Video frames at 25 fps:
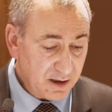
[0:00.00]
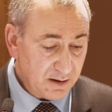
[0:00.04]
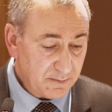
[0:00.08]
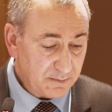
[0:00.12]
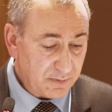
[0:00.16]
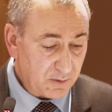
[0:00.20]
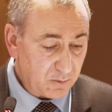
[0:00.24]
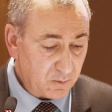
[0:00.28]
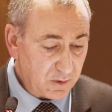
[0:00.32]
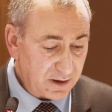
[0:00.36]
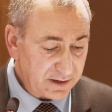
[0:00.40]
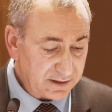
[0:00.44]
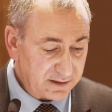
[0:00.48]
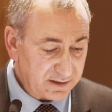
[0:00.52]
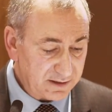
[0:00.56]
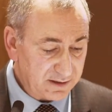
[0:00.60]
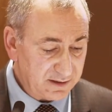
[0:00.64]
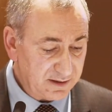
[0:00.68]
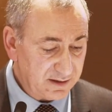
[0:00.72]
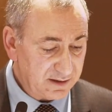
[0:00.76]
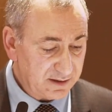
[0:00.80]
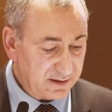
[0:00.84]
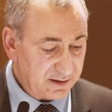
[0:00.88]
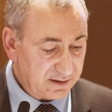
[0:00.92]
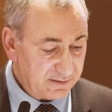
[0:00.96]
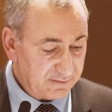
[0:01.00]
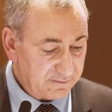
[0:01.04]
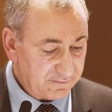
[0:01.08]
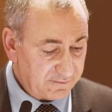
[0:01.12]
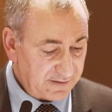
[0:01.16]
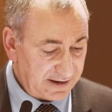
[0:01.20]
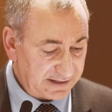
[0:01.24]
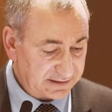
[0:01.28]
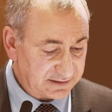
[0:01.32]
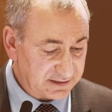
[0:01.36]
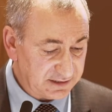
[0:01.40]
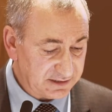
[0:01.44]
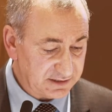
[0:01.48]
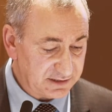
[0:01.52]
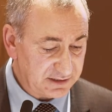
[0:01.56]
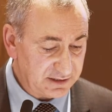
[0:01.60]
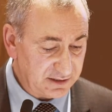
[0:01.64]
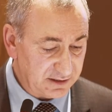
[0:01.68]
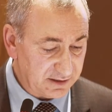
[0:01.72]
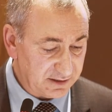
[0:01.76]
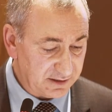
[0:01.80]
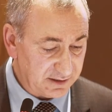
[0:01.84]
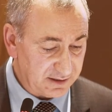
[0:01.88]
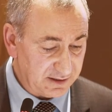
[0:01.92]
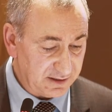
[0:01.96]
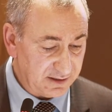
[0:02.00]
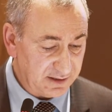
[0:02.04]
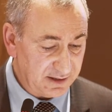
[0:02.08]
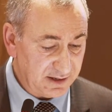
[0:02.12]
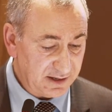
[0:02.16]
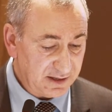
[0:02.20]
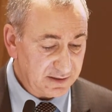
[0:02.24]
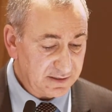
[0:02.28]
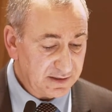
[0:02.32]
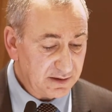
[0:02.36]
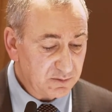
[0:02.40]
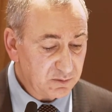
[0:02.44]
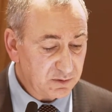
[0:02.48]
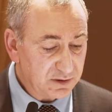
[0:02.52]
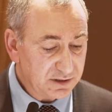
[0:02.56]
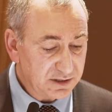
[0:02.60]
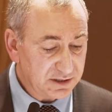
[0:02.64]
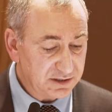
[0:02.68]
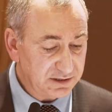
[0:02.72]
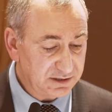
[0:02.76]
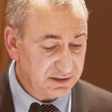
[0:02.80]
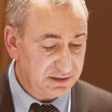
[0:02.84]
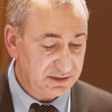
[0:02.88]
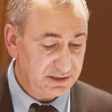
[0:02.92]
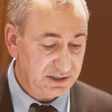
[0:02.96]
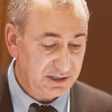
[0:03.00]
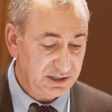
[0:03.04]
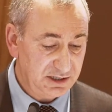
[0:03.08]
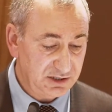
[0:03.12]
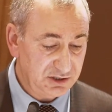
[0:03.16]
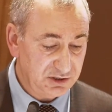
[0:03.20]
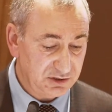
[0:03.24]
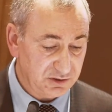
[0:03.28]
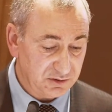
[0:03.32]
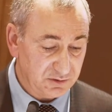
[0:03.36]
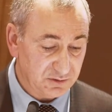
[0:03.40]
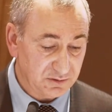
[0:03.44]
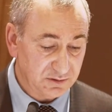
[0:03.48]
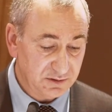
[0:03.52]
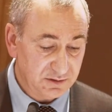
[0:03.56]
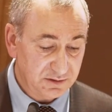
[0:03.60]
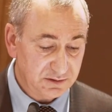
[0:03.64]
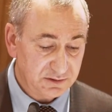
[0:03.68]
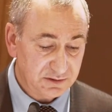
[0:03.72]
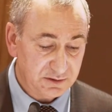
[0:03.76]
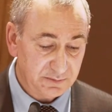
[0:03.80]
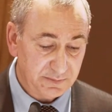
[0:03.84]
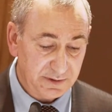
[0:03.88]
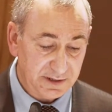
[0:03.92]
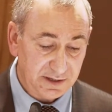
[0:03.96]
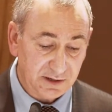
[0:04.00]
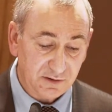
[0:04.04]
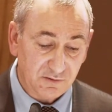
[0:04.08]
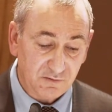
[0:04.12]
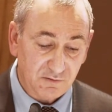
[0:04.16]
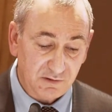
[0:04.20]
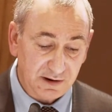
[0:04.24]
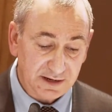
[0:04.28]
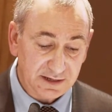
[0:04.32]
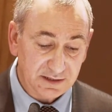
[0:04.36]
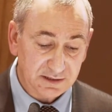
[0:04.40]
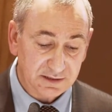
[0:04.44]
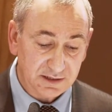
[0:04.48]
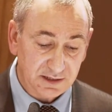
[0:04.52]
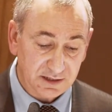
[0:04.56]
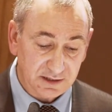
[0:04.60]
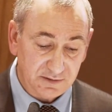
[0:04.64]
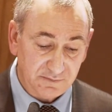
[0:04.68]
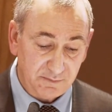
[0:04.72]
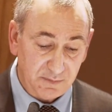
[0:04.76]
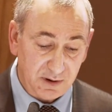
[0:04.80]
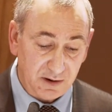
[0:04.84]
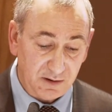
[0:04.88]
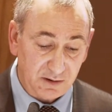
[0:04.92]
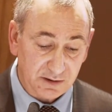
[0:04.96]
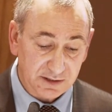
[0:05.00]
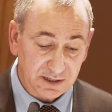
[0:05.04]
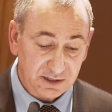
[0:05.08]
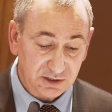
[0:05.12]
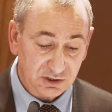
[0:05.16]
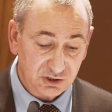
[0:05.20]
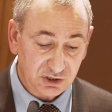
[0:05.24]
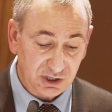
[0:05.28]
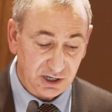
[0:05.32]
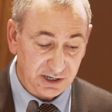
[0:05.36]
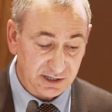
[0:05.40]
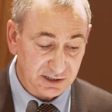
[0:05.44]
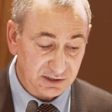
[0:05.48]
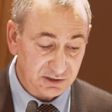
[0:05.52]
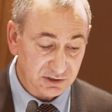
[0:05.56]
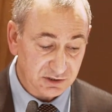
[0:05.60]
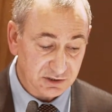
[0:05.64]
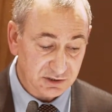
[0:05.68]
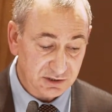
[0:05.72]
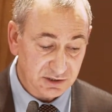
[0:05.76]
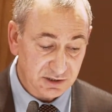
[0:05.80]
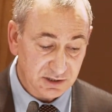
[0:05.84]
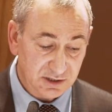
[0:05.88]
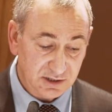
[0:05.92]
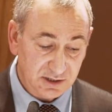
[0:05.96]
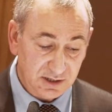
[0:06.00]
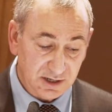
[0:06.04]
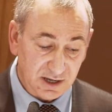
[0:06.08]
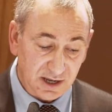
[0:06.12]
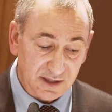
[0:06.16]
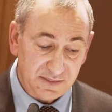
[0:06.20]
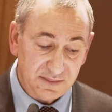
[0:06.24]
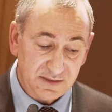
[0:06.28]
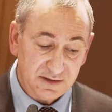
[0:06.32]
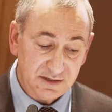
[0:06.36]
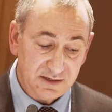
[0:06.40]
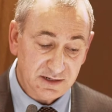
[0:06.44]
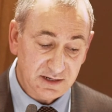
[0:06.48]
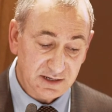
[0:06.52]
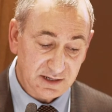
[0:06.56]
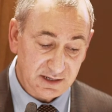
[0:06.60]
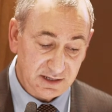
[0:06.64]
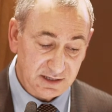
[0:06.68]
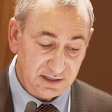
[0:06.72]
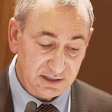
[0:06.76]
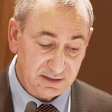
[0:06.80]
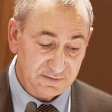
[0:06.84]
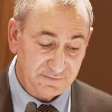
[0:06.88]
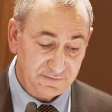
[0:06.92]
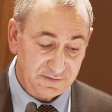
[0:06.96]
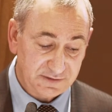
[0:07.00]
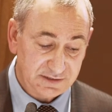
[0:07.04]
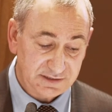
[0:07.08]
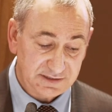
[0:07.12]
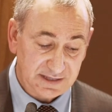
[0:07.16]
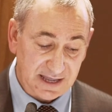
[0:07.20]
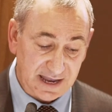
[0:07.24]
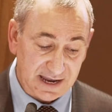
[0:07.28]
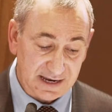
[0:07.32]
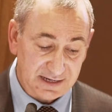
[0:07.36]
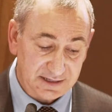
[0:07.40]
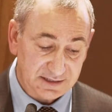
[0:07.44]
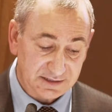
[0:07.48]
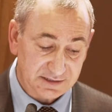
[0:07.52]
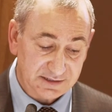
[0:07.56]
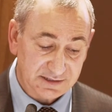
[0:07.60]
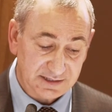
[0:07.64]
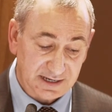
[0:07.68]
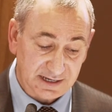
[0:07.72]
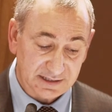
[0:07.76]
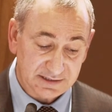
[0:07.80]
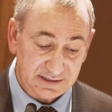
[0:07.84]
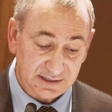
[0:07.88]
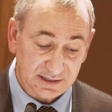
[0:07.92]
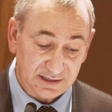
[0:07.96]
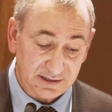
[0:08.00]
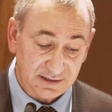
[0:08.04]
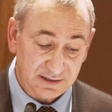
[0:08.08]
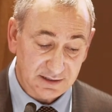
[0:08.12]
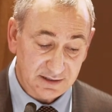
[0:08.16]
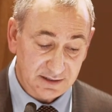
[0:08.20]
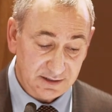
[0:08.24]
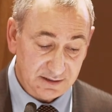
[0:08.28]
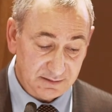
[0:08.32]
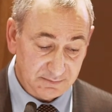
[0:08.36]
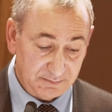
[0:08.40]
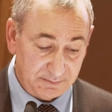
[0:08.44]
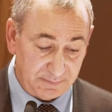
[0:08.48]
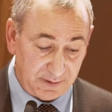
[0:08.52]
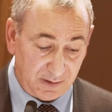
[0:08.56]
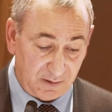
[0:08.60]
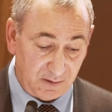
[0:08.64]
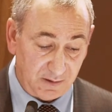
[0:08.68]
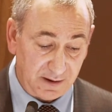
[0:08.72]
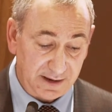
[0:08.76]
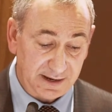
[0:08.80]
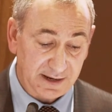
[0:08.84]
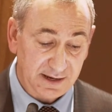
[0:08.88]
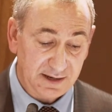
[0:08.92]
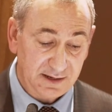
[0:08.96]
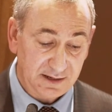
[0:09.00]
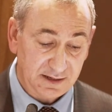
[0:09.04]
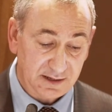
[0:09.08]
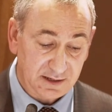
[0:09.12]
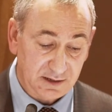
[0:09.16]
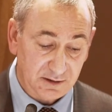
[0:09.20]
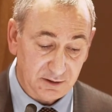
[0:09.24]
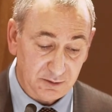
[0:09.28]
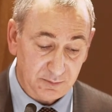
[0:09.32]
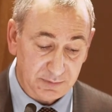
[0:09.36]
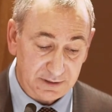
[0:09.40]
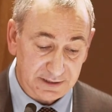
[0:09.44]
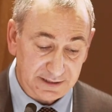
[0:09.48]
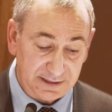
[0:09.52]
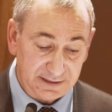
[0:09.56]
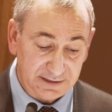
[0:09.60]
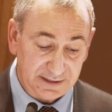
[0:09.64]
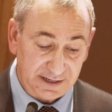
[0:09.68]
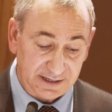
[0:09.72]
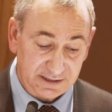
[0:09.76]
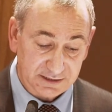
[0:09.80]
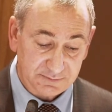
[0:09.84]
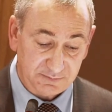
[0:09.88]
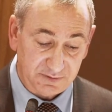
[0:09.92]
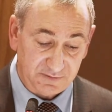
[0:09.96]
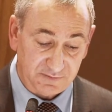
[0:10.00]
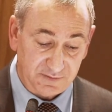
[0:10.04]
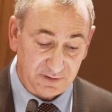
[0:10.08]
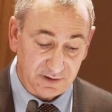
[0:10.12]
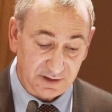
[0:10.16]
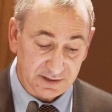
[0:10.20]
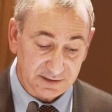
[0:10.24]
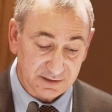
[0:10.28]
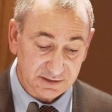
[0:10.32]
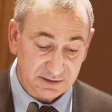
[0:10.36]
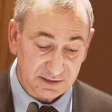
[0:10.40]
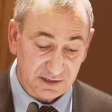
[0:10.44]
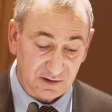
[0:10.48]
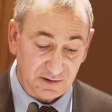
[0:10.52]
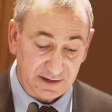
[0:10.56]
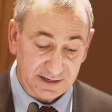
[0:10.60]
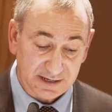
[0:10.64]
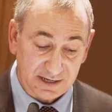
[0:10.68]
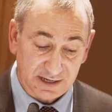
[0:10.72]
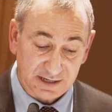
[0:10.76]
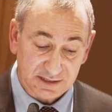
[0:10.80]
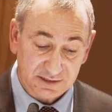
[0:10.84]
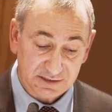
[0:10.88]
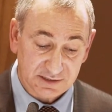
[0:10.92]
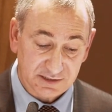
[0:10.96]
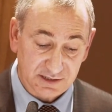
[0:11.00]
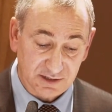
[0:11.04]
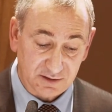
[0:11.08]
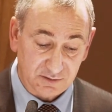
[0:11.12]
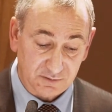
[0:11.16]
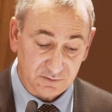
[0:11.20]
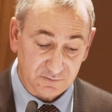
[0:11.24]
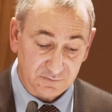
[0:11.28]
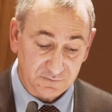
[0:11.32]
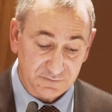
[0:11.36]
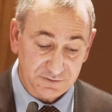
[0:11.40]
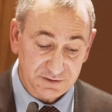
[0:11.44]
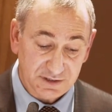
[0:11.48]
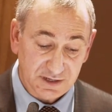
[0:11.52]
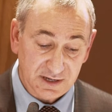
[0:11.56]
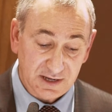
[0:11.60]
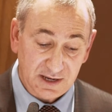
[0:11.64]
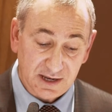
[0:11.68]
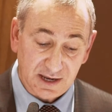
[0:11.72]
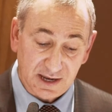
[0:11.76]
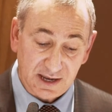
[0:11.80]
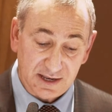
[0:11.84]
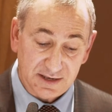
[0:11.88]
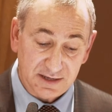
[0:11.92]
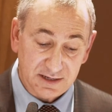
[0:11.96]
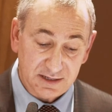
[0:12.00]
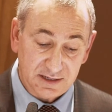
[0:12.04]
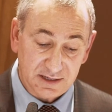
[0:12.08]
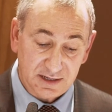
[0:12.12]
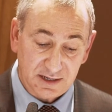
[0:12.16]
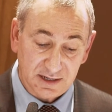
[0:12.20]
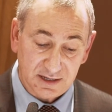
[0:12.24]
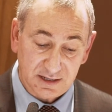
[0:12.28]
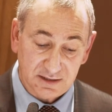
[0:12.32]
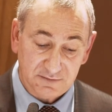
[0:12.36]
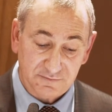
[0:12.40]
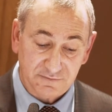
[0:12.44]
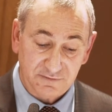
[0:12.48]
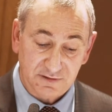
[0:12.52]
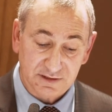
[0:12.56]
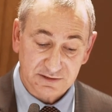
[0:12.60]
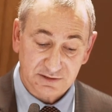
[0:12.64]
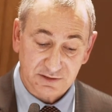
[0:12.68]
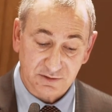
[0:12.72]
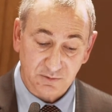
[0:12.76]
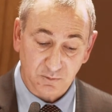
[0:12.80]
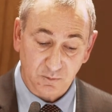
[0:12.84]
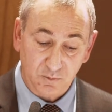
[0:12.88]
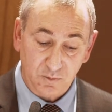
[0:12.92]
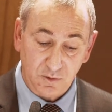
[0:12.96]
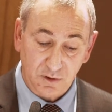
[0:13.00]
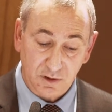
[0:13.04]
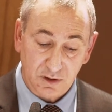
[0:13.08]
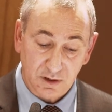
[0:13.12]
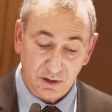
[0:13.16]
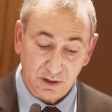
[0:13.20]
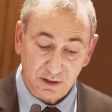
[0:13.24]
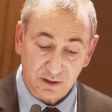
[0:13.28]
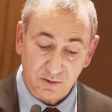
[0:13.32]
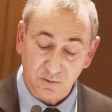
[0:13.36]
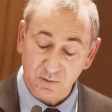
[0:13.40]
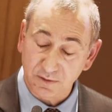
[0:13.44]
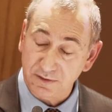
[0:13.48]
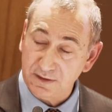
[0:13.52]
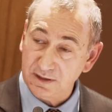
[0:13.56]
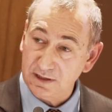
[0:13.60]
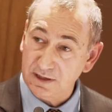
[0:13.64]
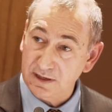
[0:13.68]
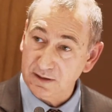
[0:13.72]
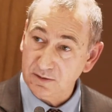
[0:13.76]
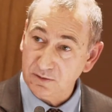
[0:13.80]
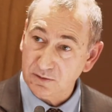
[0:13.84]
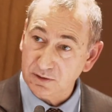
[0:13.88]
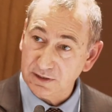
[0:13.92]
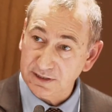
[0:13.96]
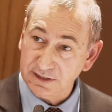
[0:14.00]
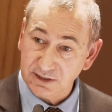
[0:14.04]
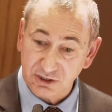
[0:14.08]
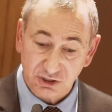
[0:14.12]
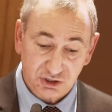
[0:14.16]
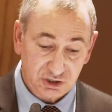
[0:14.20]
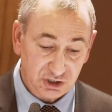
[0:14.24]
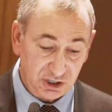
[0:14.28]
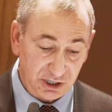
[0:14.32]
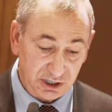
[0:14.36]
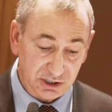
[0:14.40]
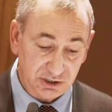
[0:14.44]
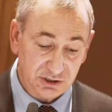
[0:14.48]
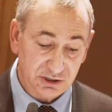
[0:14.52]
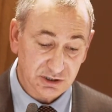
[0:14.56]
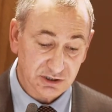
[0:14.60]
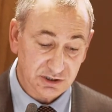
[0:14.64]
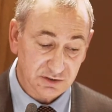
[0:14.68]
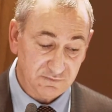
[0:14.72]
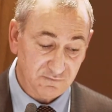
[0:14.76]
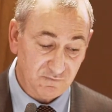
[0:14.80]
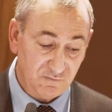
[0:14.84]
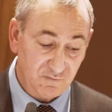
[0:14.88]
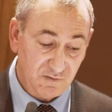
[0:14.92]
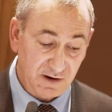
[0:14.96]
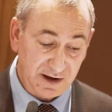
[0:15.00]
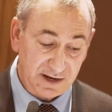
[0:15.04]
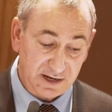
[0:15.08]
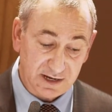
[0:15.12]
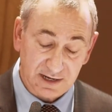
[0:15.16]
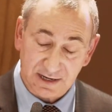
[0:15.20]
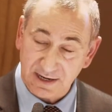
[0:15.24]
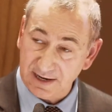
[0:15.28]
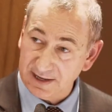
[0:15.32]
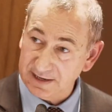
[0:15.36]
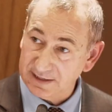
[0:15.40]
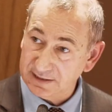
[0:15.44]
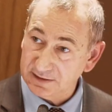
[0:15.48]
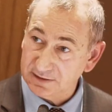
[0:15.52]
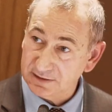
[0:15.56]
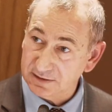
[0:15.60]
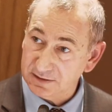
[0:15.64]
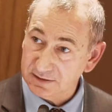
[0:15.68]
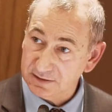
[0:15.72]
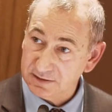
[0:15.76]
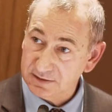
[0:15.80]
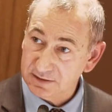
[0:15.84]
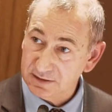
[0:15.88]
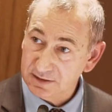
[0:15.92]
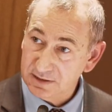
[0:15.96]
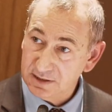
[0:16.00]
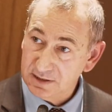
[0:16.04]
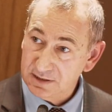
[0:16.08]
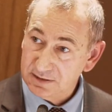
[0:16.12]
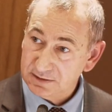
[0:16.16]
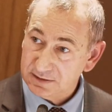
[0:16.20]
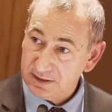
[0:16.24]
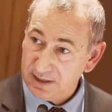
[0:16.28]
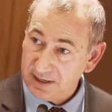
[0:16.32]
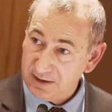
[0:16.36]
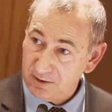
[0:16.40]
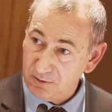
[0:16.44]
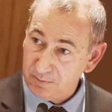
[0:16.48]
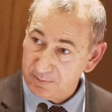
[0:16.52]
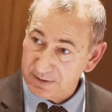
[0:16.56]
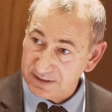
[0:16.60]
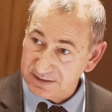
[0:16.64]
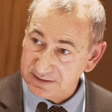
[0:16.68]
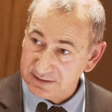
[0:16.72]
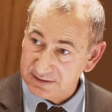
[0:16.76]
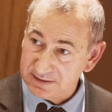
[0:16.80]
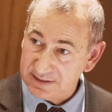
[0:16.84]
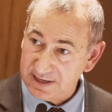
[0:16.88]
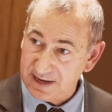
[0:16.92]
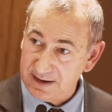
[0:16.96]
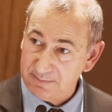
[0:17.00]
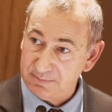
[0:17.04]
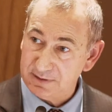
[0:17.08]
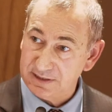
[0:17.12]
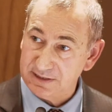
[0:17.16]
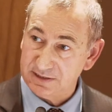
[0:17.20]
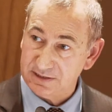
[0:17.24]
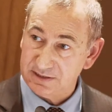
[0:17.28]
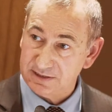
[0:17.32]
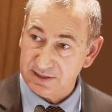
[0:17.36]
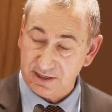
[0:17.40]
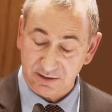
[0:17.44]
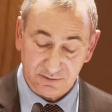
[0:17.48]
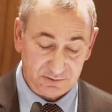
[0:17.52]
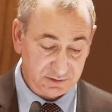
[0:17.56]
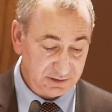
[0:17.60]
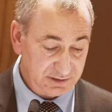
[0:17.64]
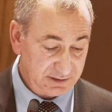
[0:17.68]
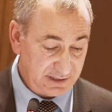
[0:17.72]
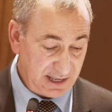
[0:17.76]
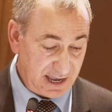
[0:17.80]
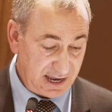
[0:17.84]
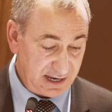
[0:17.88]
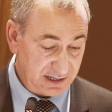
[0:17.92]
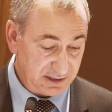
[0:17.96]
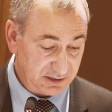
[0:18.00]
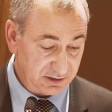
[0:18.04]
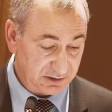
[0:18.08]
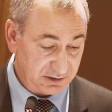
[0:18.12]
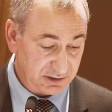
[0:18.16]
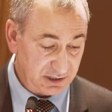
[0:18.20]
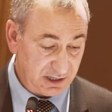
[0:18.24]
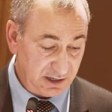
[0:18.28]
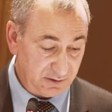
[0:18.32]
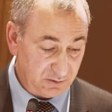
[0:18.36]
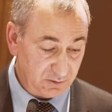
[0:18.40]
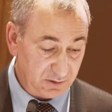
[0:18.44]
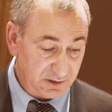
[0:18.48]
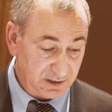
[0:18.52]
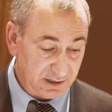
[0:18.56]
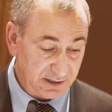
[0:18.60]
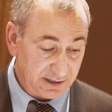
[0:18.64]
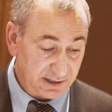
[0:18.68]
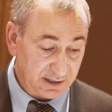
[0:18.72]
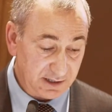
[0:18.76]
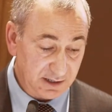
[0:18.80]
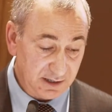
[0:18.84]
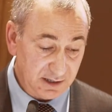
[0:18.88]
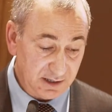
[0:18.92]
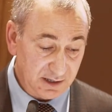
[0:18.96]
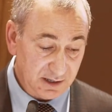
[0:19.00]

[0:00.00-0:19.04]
But one fact is certain, there will continue to be a great deal of market change, and the need for standard setting by global index providers like ourselves, and the need for us to work with the local exchanges and regulators to help establish those standards locally